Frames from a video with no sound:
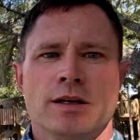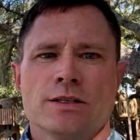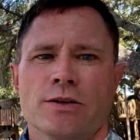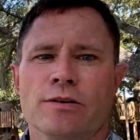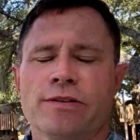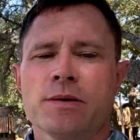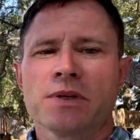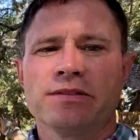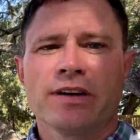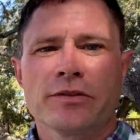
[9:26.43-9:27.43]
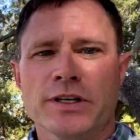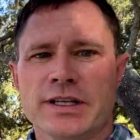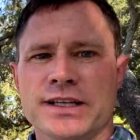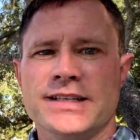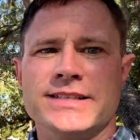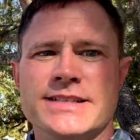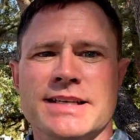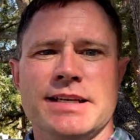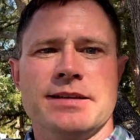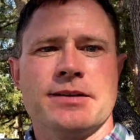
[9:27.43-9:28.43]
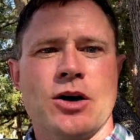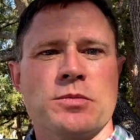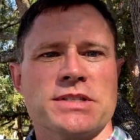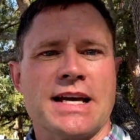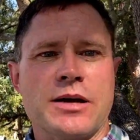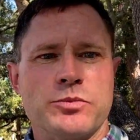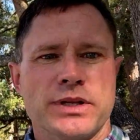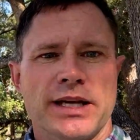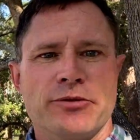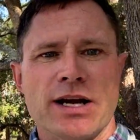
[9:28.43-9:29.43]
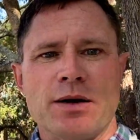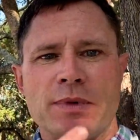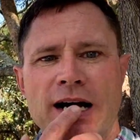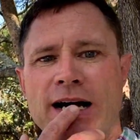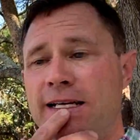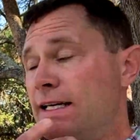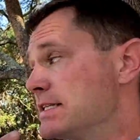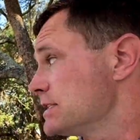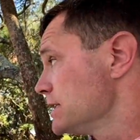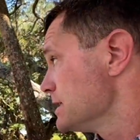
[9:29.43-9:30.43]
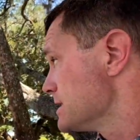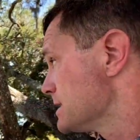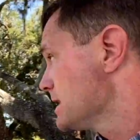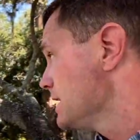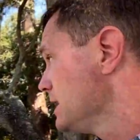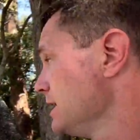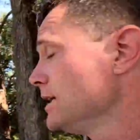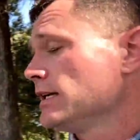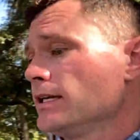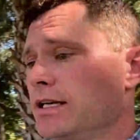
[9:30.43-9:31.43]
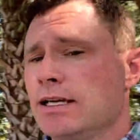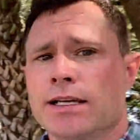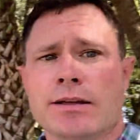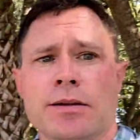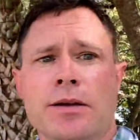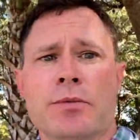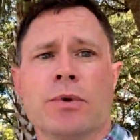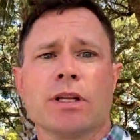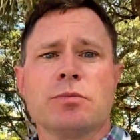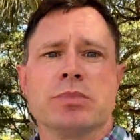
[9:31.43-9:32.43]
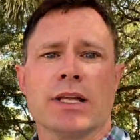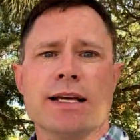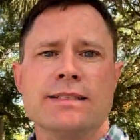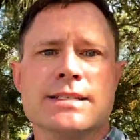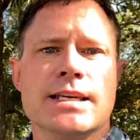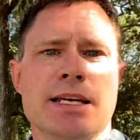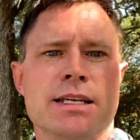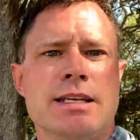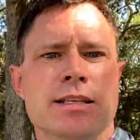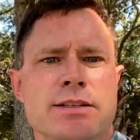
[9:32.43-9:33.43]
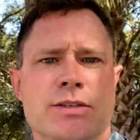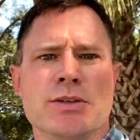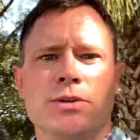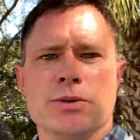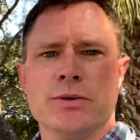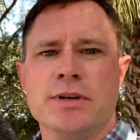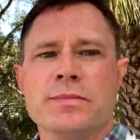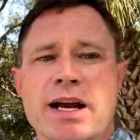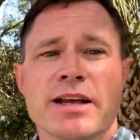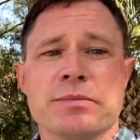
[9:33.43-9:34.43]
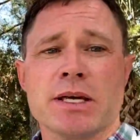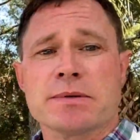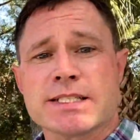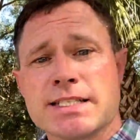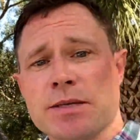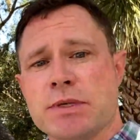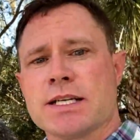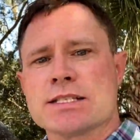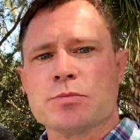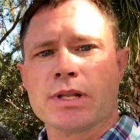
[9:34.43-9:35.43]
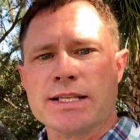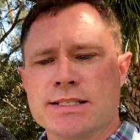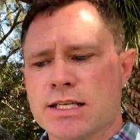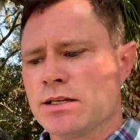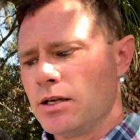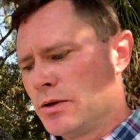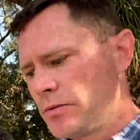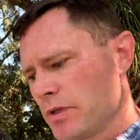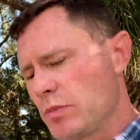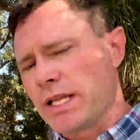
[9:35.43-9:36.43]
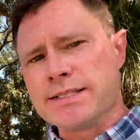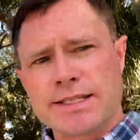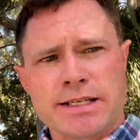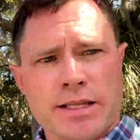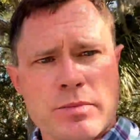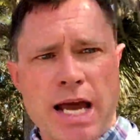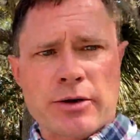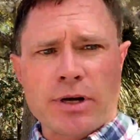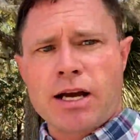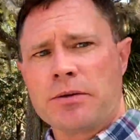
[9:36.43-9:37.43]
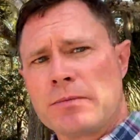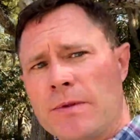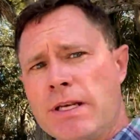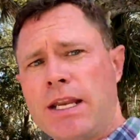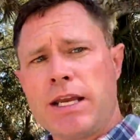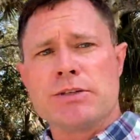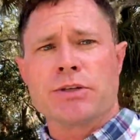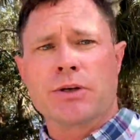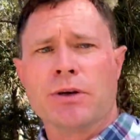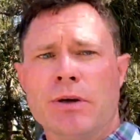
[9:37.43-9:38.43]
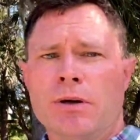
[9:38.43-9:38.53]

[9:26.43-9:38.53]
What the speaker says: So a family favorite is the Harbour Town playground behind us. You can see it really blends in to, you might even be able to see it because it blends in. Really blends into the background, the nature.